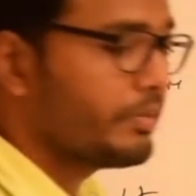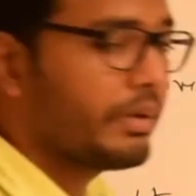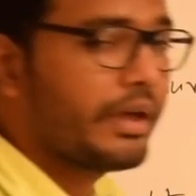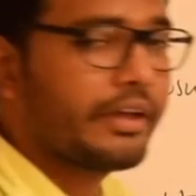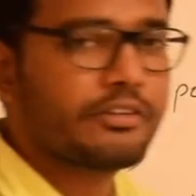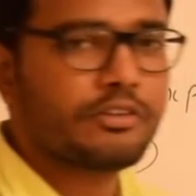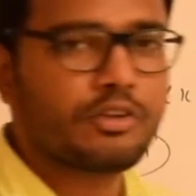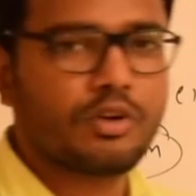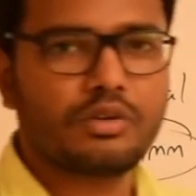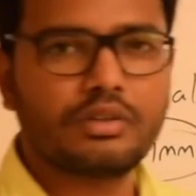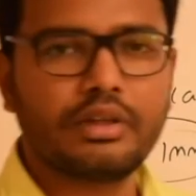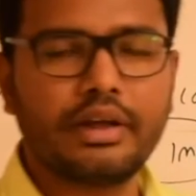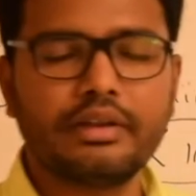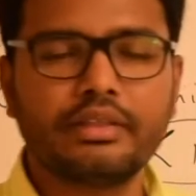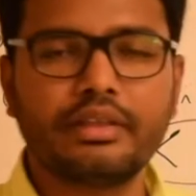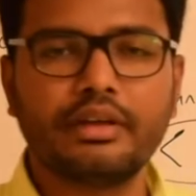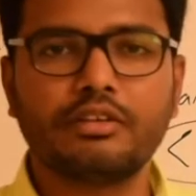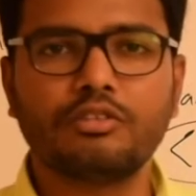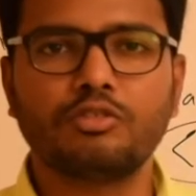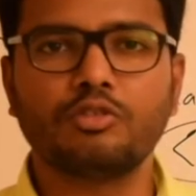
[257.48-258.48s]
make sure that
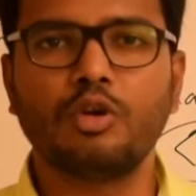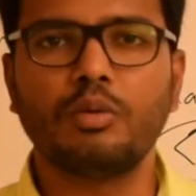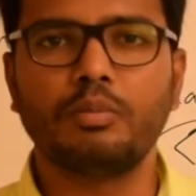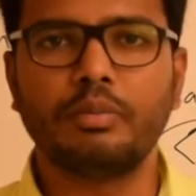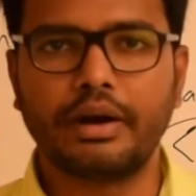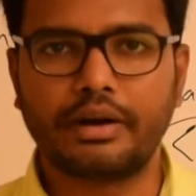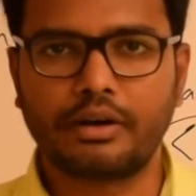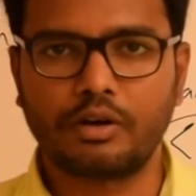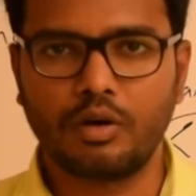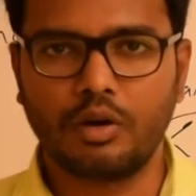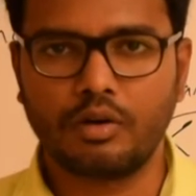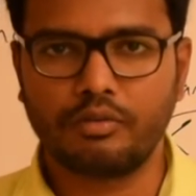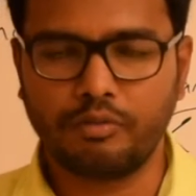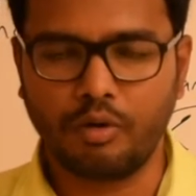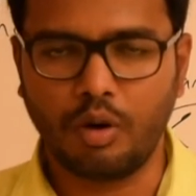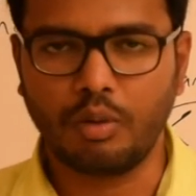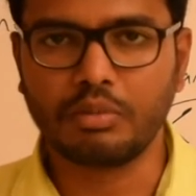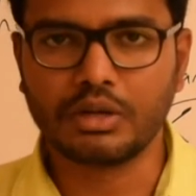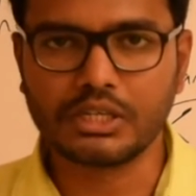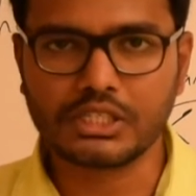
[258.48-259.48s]
there is no blood clot
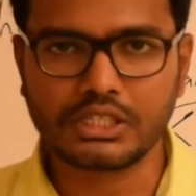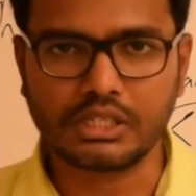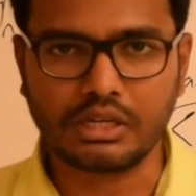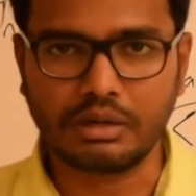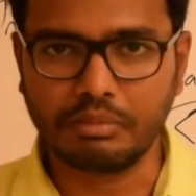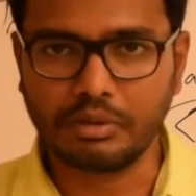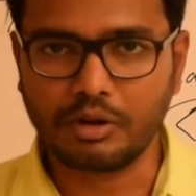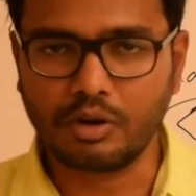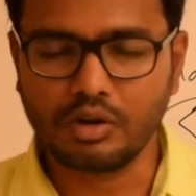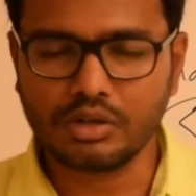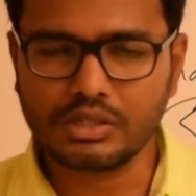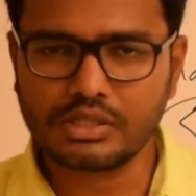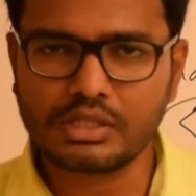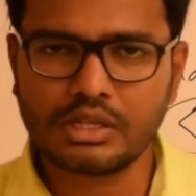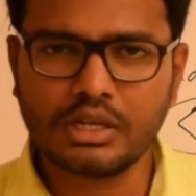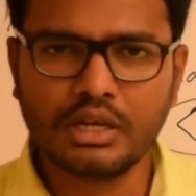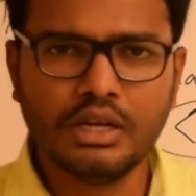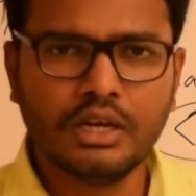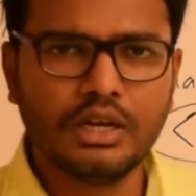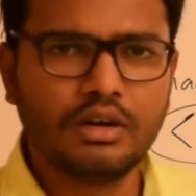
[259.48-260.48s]
formation because
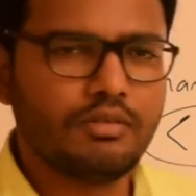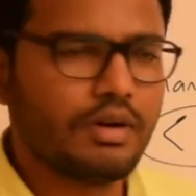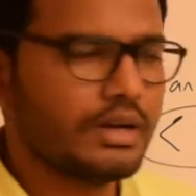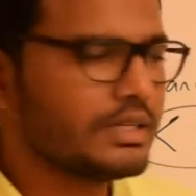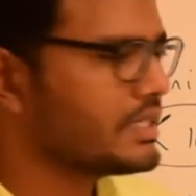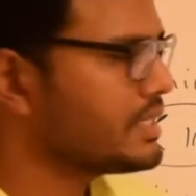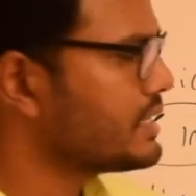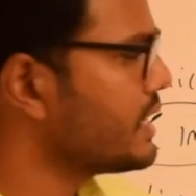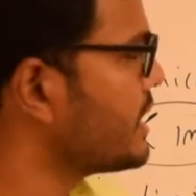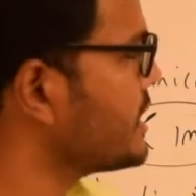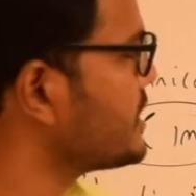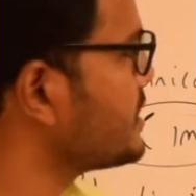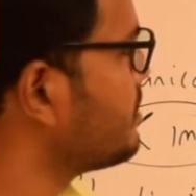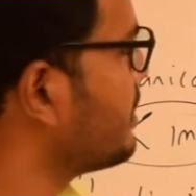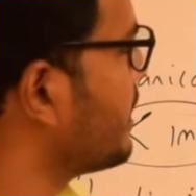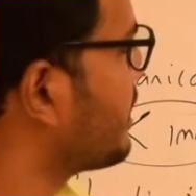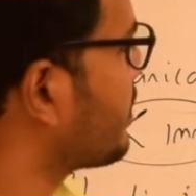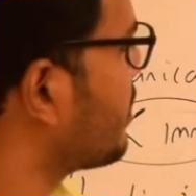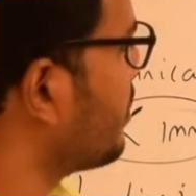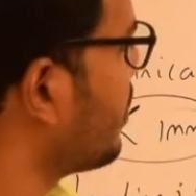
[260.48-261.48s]
once there is
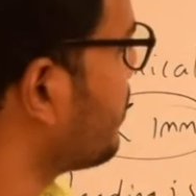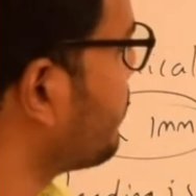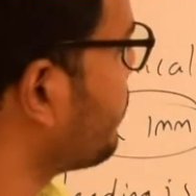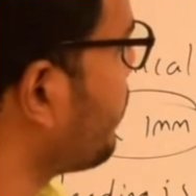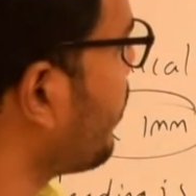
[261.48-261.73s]
blood clot